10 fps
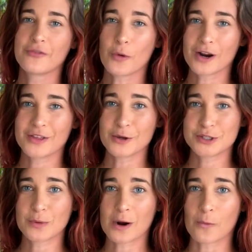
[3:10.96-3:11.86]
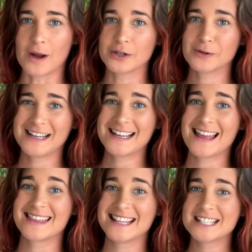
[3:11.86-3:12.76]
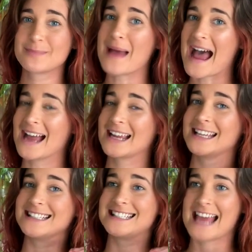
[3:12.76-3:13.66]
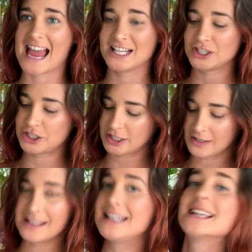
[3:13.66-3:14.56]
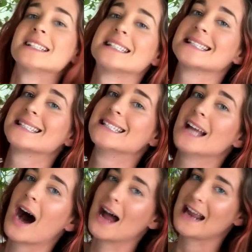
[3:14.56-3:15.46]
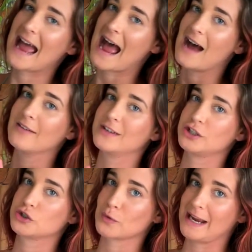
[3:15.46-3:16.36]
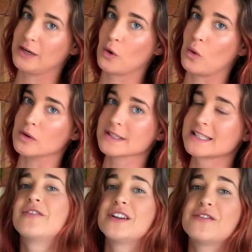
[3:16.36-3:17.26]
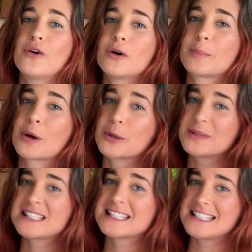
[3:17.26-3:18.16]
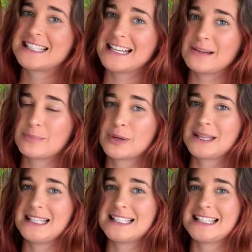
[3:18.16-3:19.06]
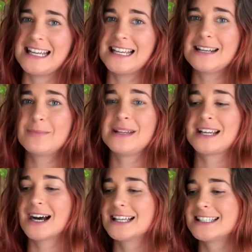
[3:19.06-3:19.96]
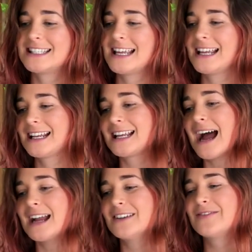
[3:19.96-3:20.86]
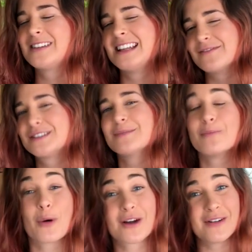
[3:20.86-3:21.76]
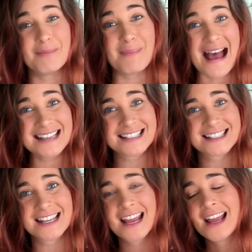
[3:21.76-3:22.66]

For those who are wondering, this bag intentionally does not have drain holes. Finfolk purposely didn't put these in because it kind of gives it more of a mess.